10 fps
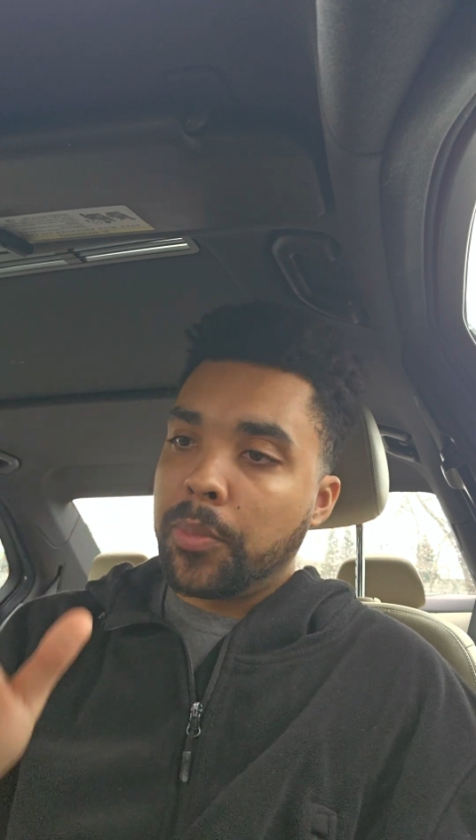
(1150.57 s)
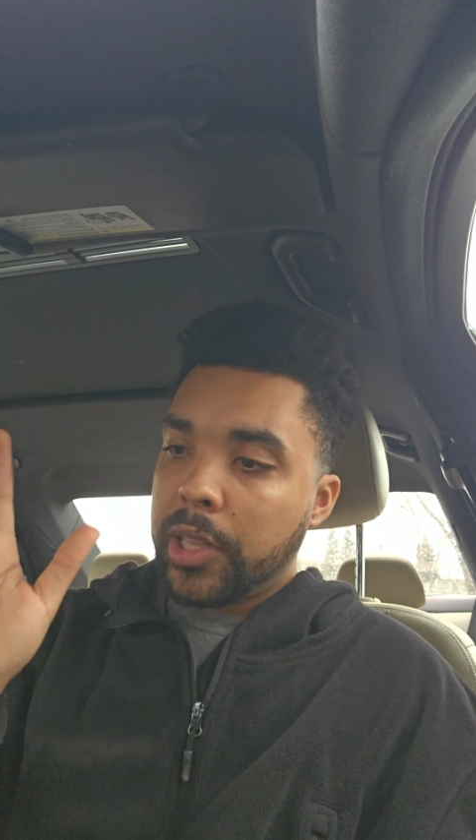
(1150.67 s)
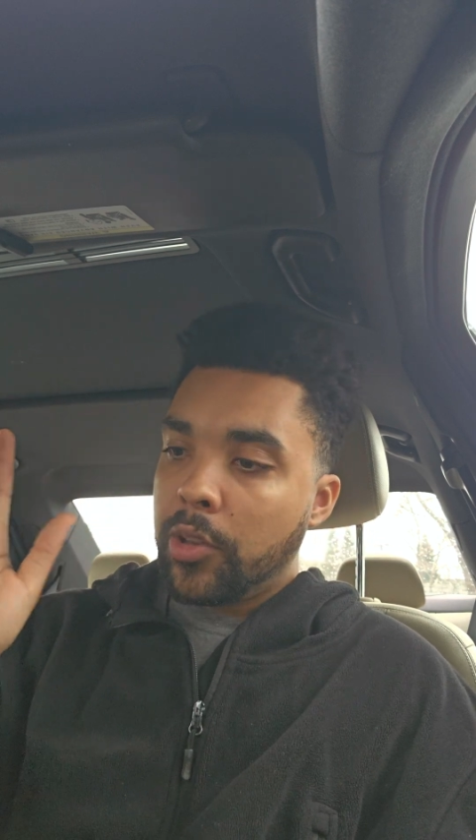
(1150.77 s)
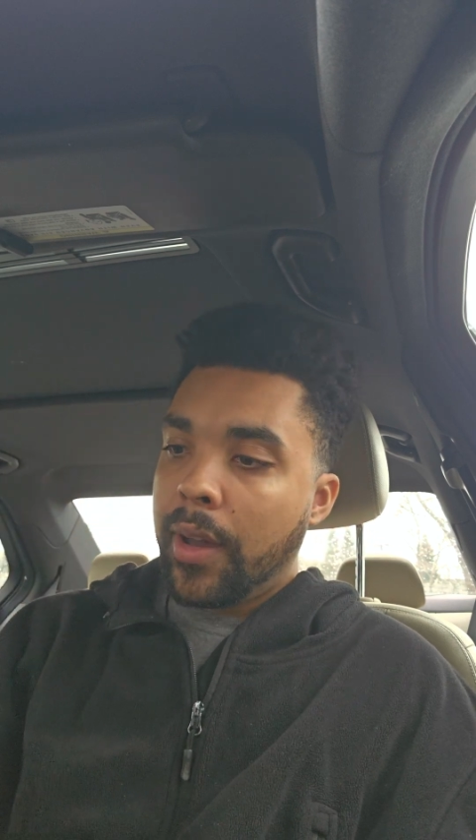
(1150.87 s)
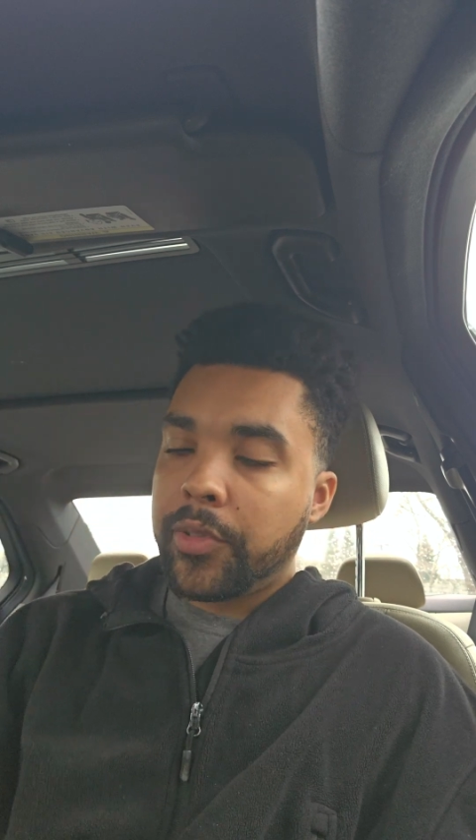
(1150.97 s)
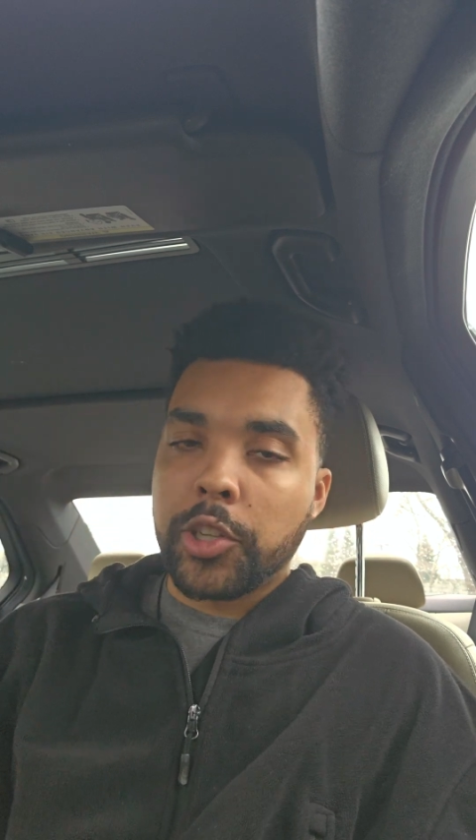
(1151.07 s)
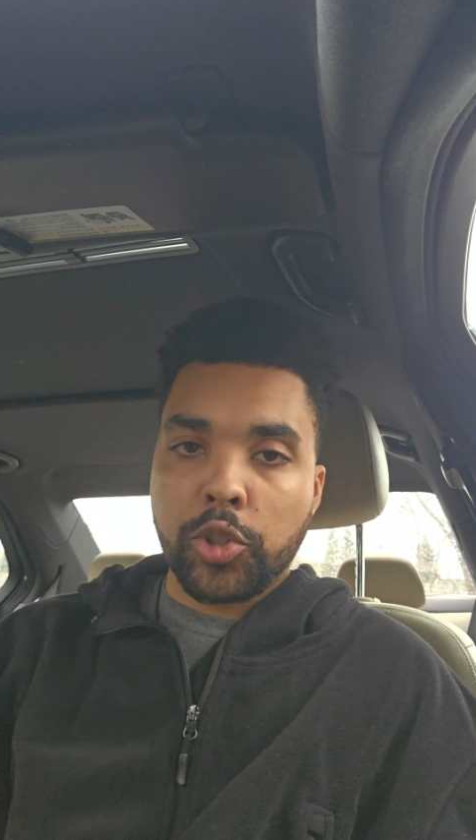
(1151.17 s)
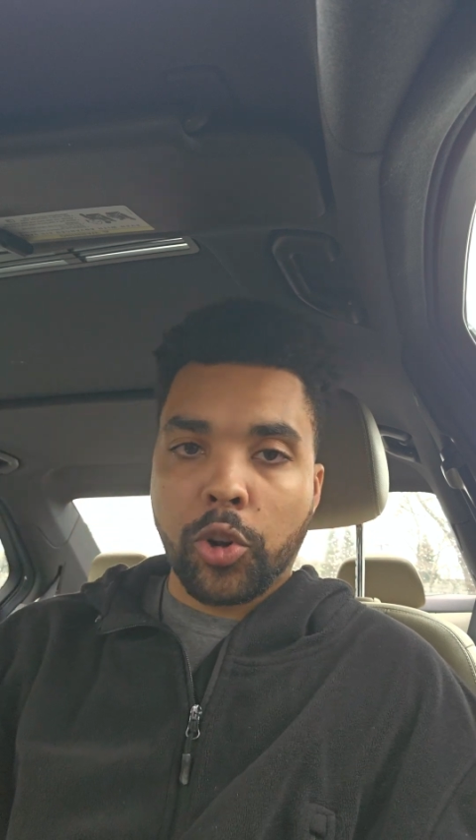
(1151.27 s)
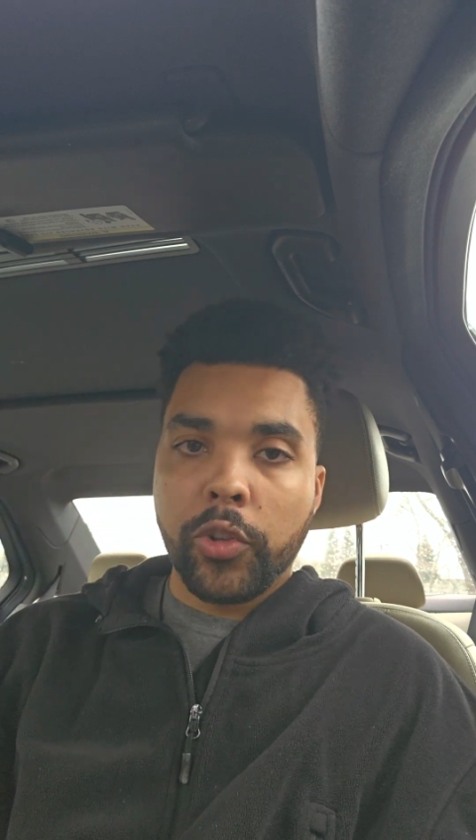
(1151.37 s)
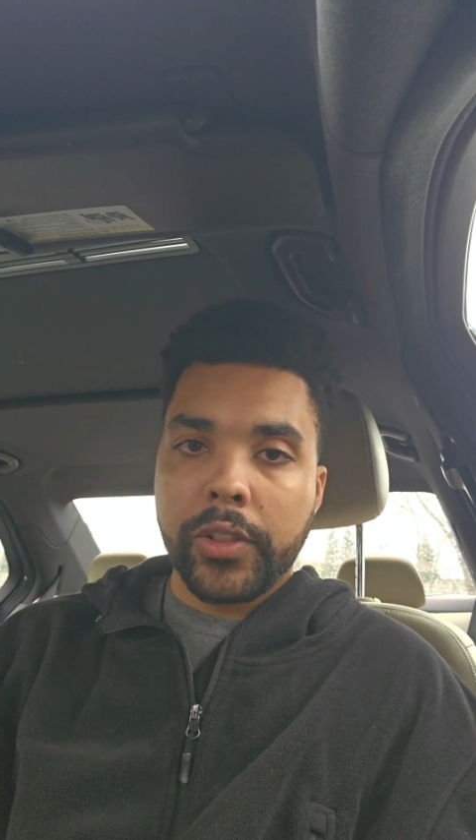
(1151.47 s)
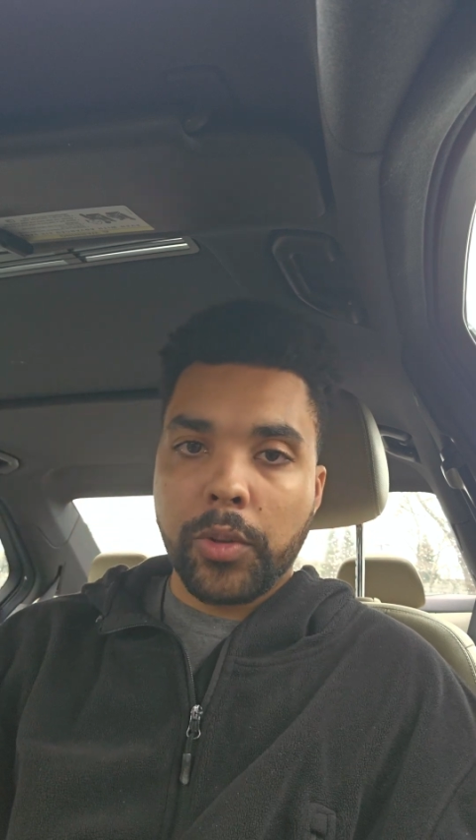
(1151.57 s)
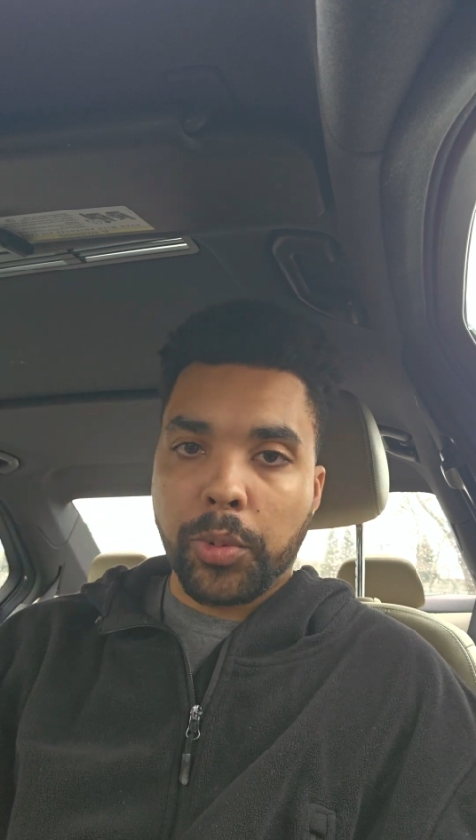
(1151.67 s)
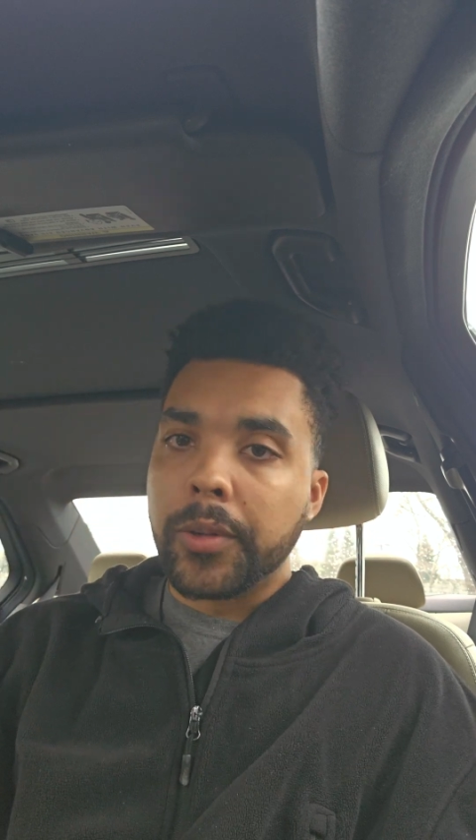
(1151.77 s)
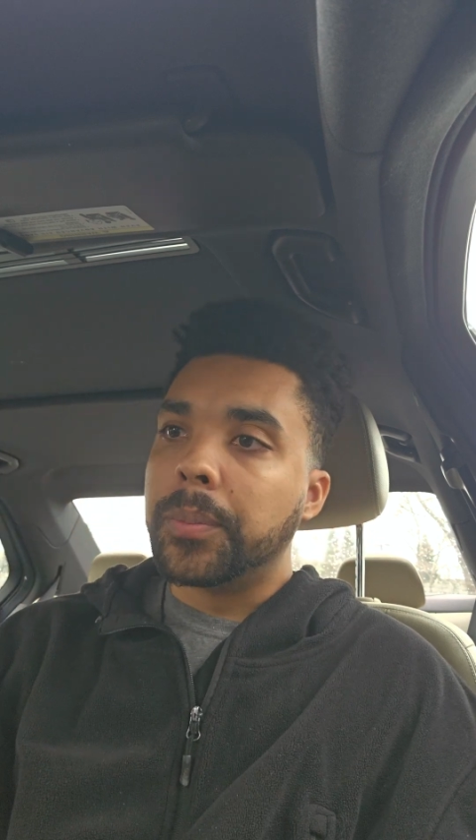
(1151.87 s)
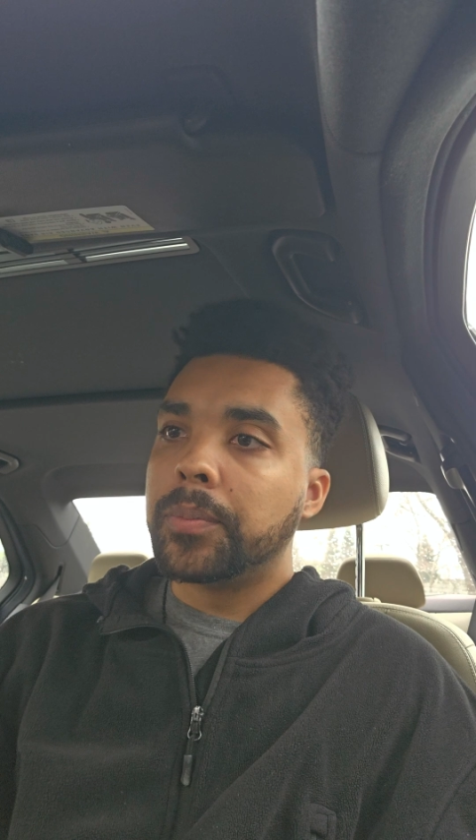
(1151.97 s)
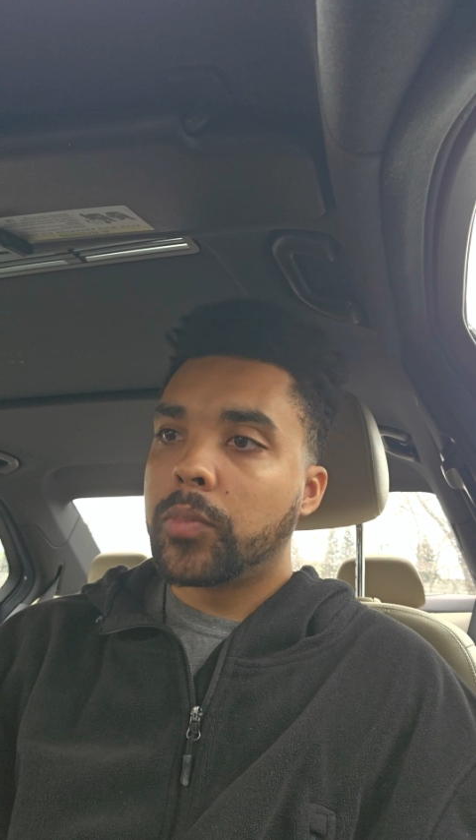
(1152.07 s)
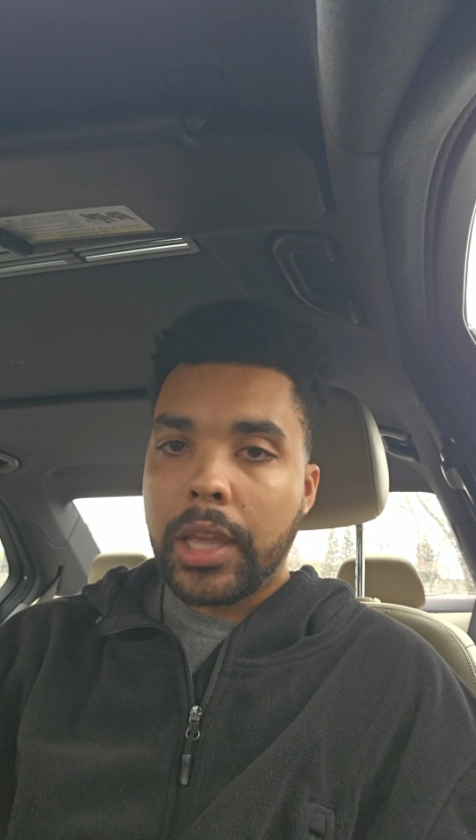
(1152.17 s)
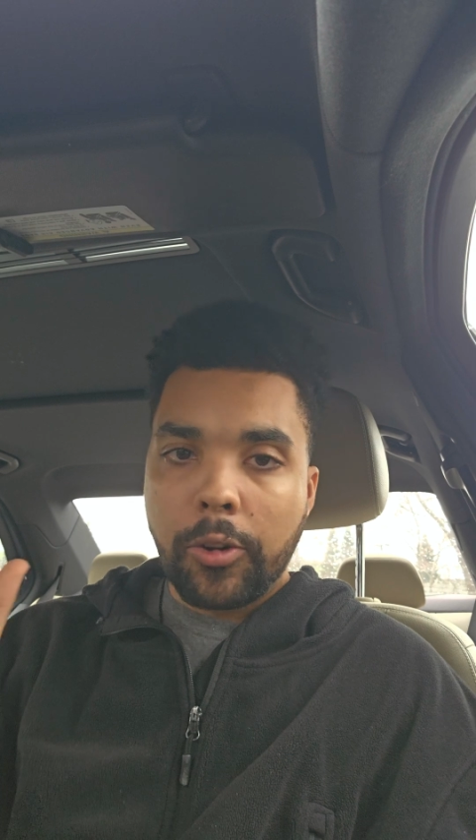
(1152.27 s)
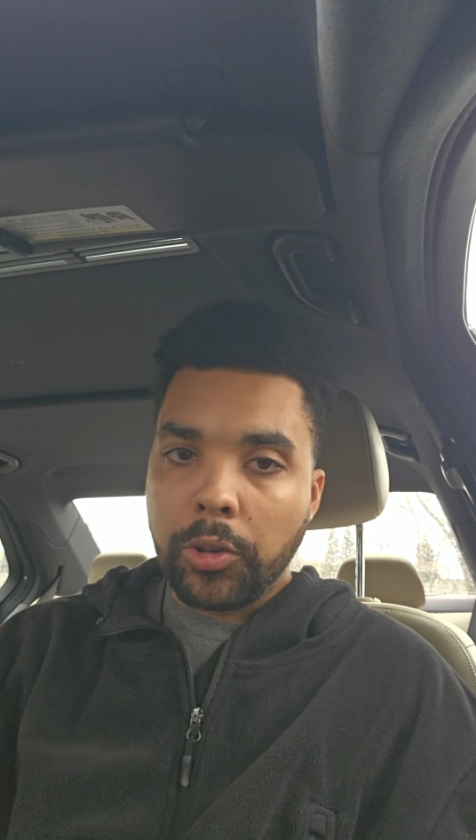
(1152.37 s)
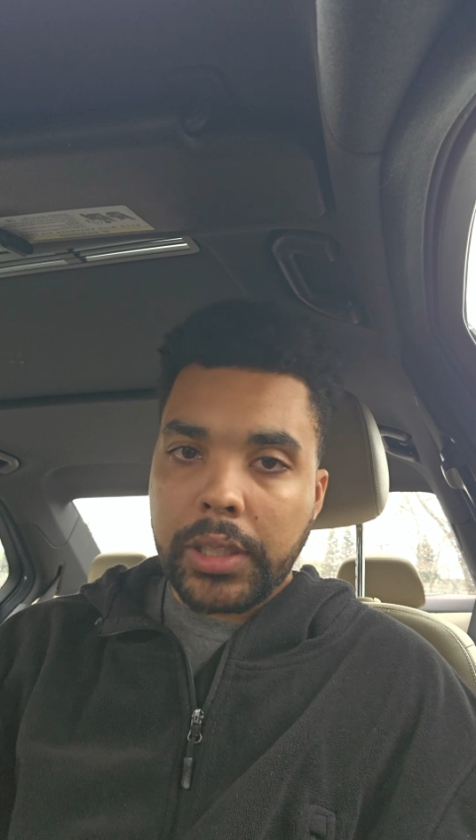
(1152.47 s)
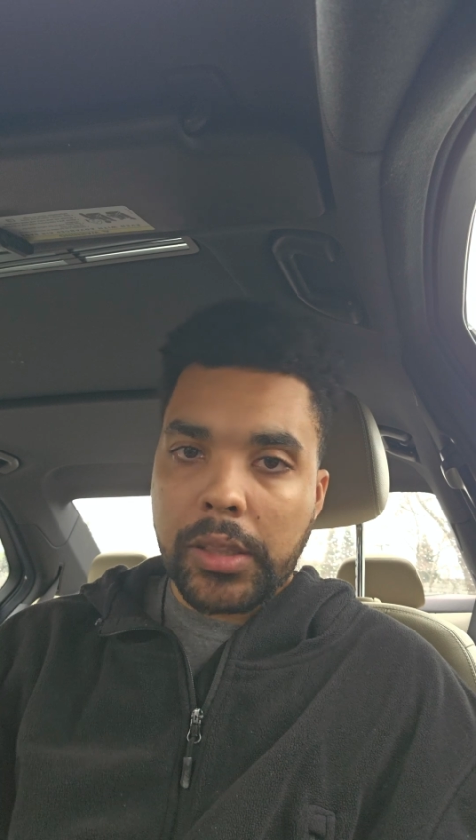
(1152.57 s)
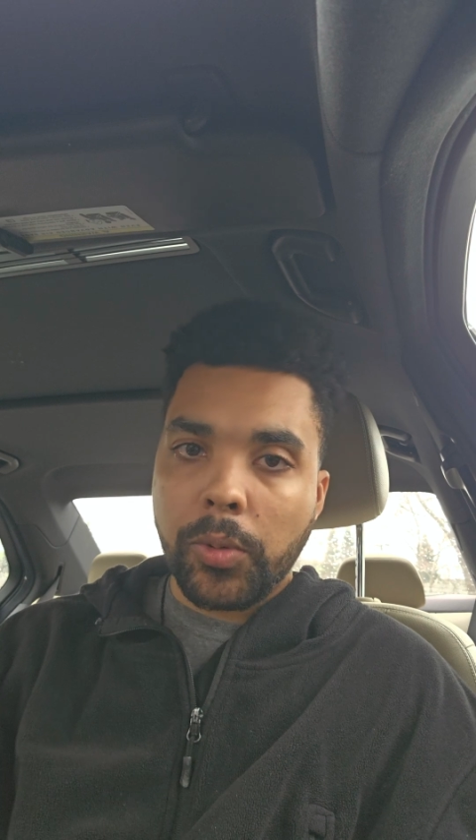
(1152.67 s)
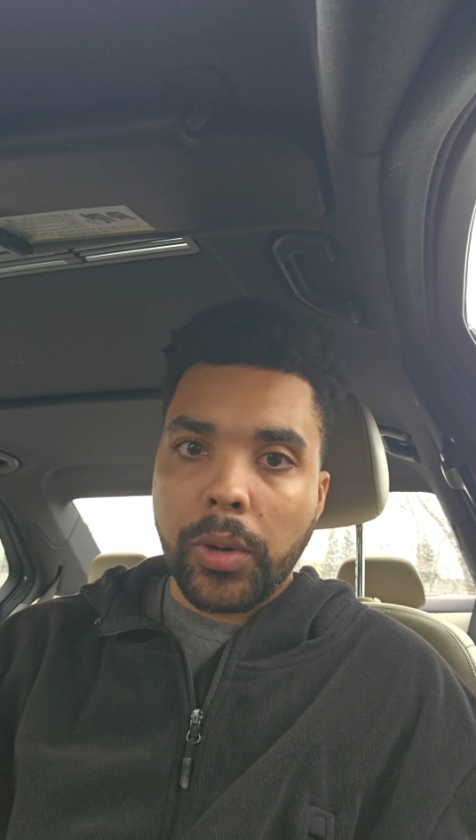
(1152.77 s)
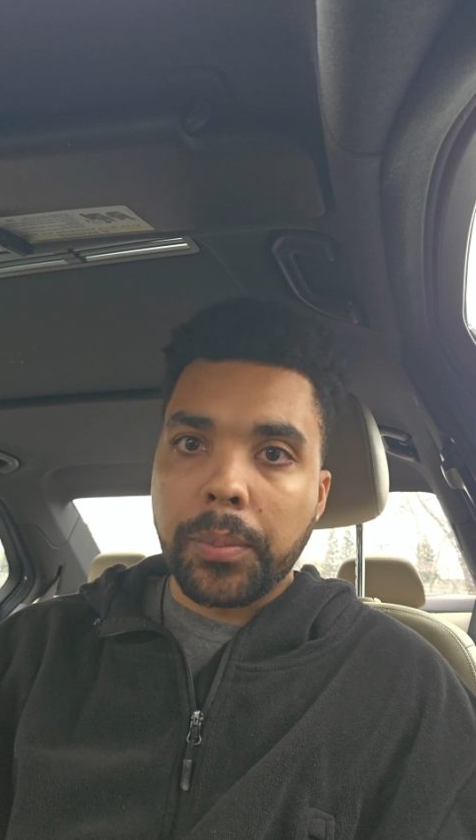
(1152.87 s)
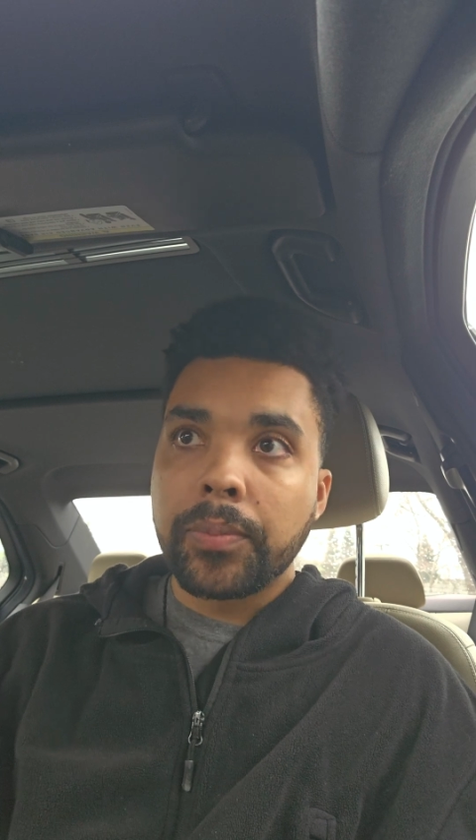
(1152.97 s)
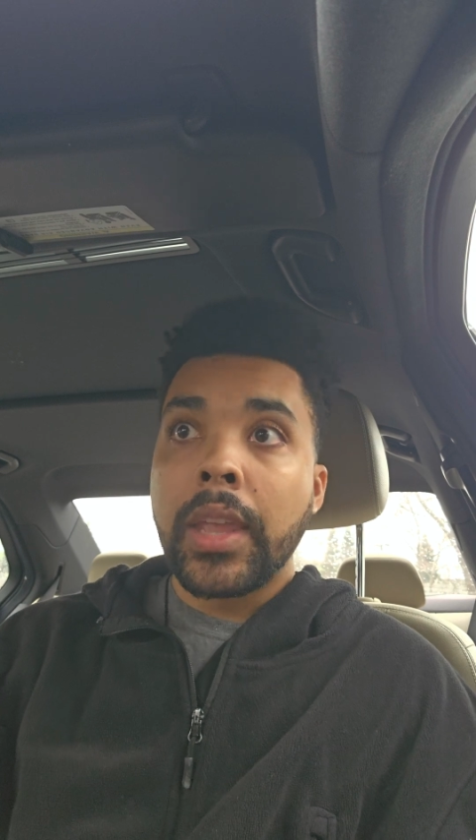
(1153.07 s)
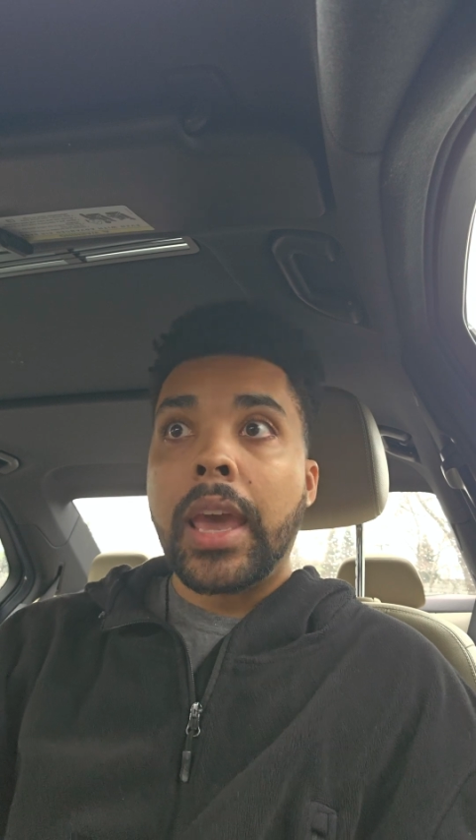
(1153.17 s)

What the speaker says: but you have control in the room and only in the room.